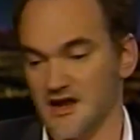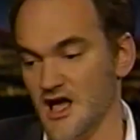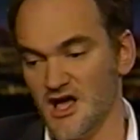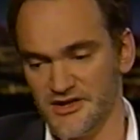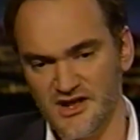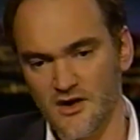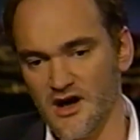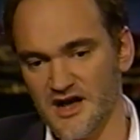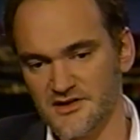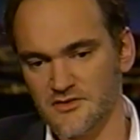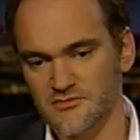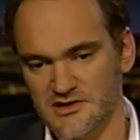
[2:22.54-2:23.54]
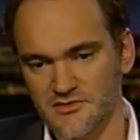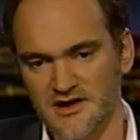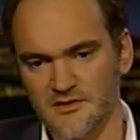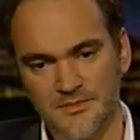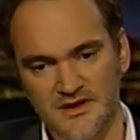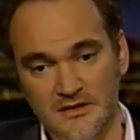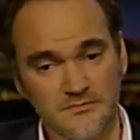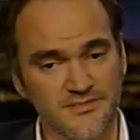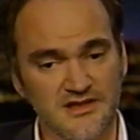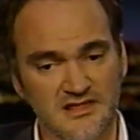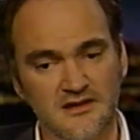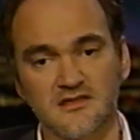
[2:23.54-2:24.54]
it? No, I don't regret it.
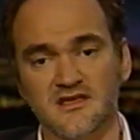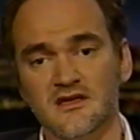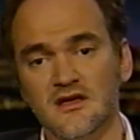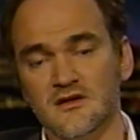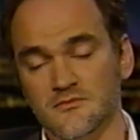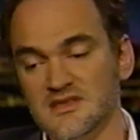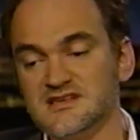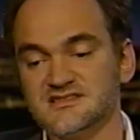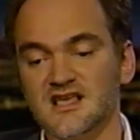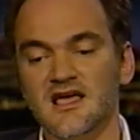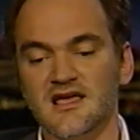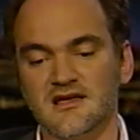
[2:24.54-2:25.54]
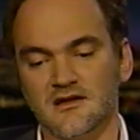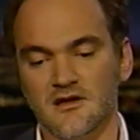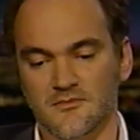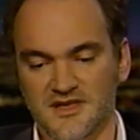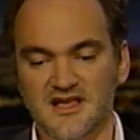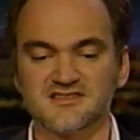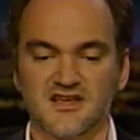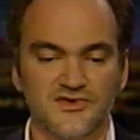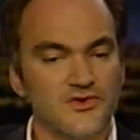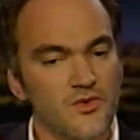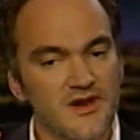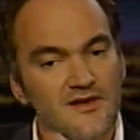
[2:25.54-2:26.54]
But literally, me saying because I
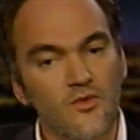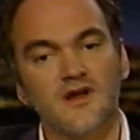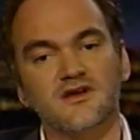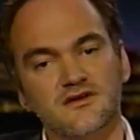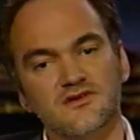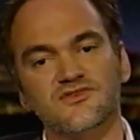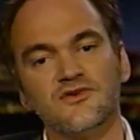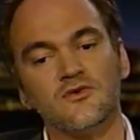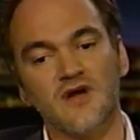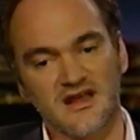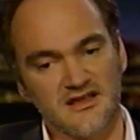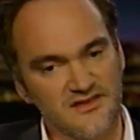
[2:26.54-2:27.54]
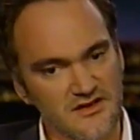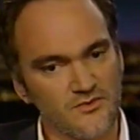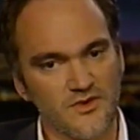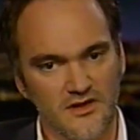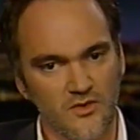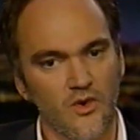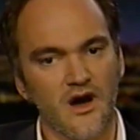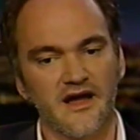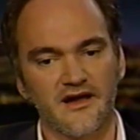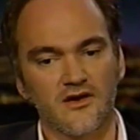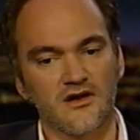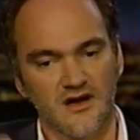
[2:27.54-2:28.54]
knew what I wanted to do and it didn't
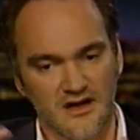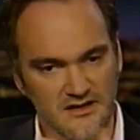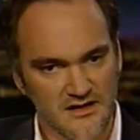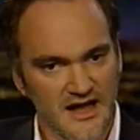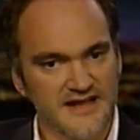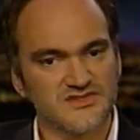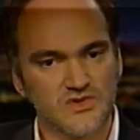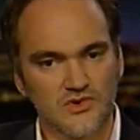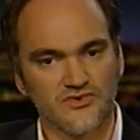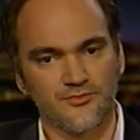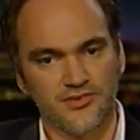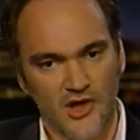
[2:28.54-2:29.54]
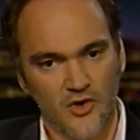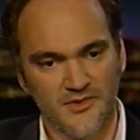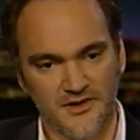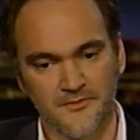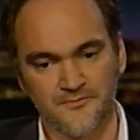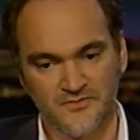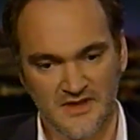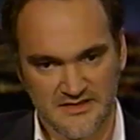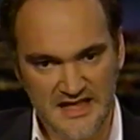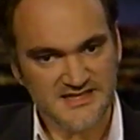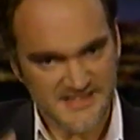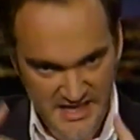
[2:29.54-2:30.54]
require a high school diploma,
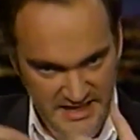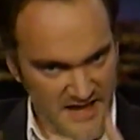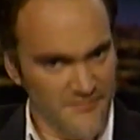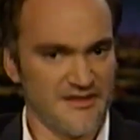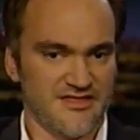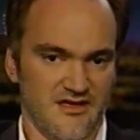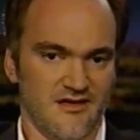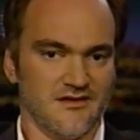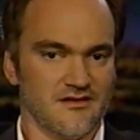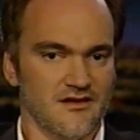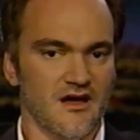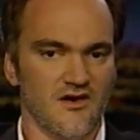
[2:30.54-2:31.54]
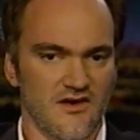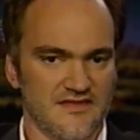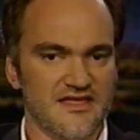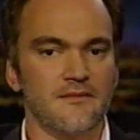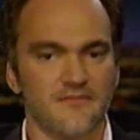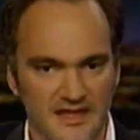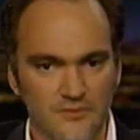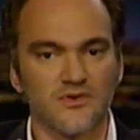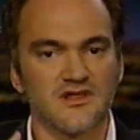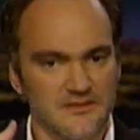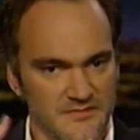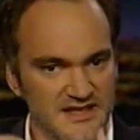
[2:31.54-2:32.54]
that's saying everything. All right, that
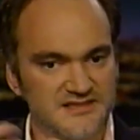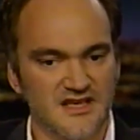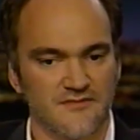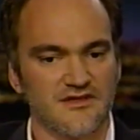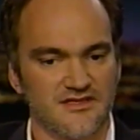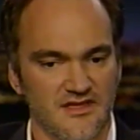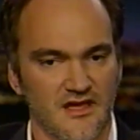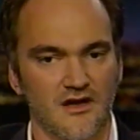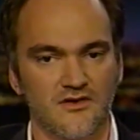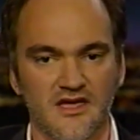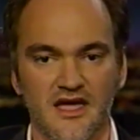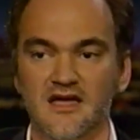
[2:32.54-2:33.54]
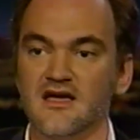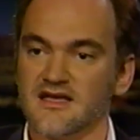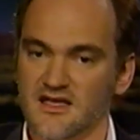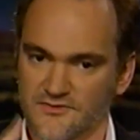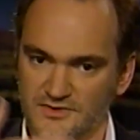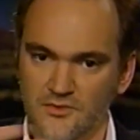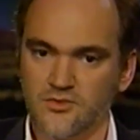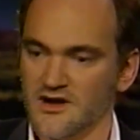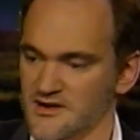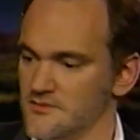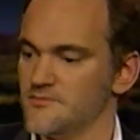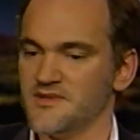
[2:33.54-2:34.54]
really means everything. Okay, if you
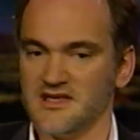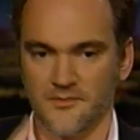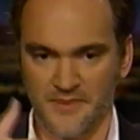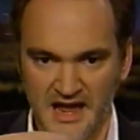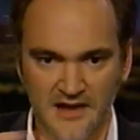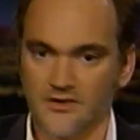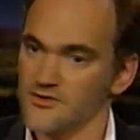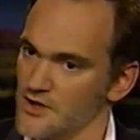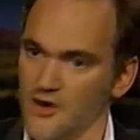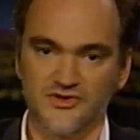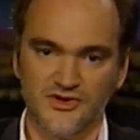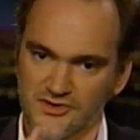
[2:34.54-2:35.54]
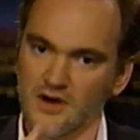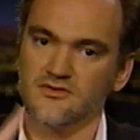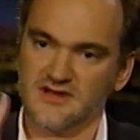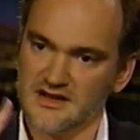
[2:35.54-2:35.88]
want to be a painter, no, you don't